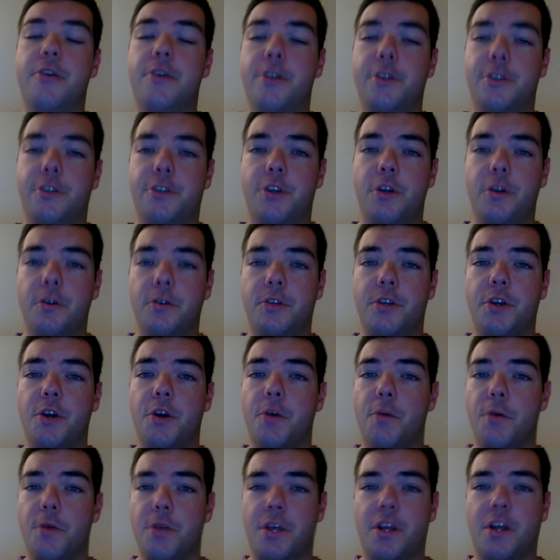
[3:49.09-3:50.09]
in
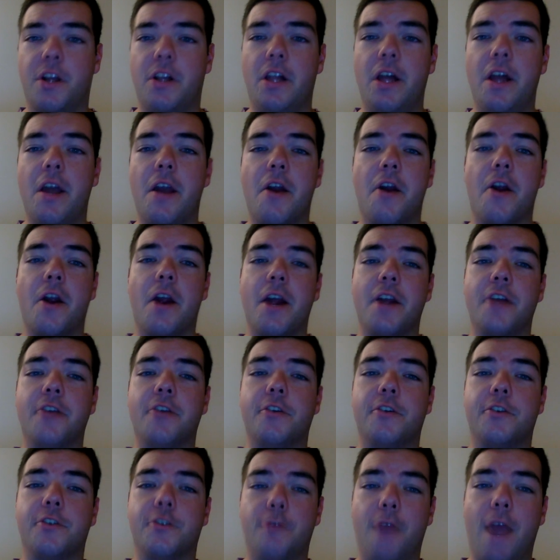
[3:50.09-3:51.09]
Johto with Claire and
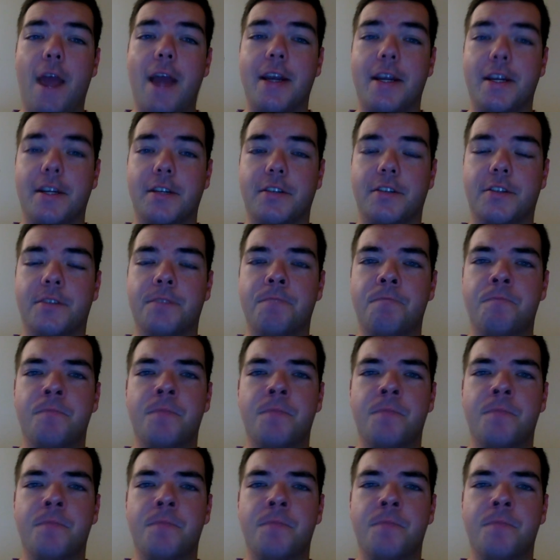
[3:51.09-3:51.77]
her dragons.